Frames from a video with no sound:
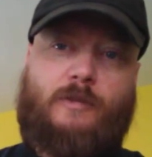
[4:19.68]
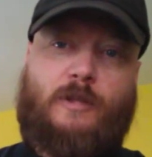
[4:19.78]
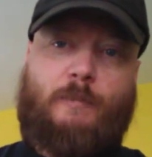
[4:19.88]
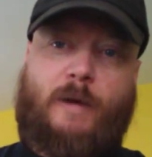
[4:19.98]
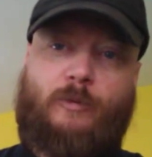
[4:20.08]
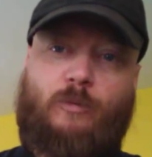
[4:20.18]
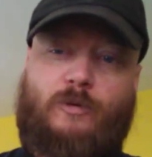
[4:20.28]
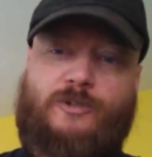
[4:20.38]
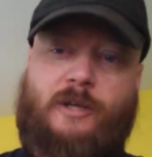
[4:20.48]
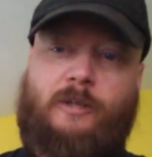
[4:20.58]
the bubble
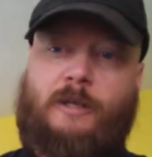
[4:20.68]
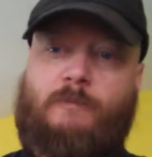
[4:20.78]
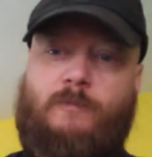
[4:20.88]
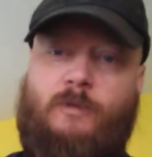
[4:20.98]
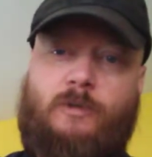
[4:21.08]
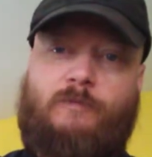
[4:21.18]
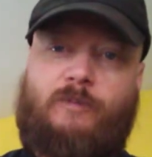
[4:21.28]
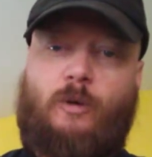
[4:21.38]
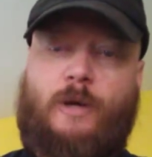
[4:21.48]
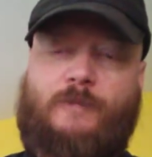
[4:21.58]
will suddenly
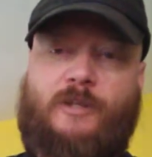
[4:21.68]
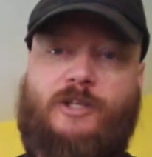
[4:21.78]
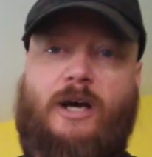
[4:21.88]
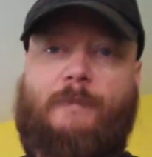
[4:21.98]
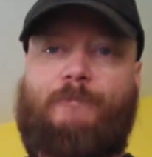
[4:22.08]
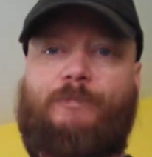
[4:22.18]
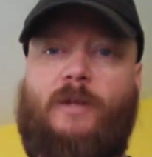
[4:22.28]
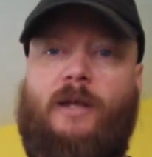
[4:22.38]
float up to the top,